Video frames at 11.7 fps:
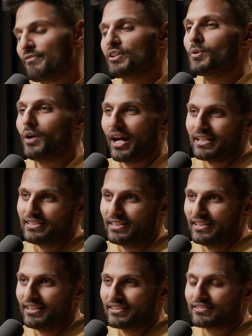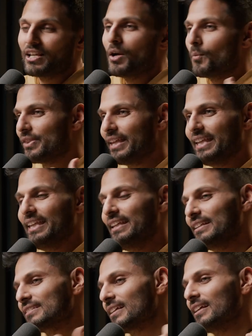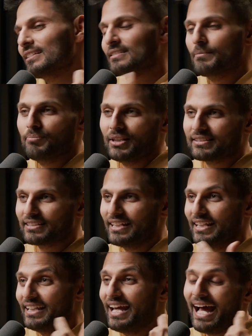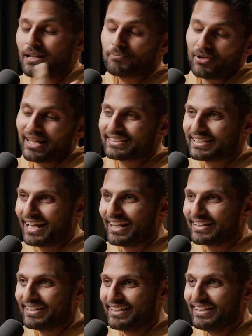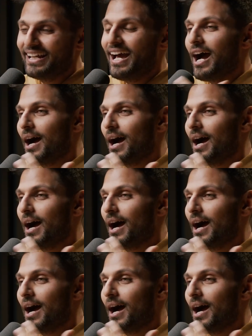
difficult ideas with ease, simplicity, and practicality.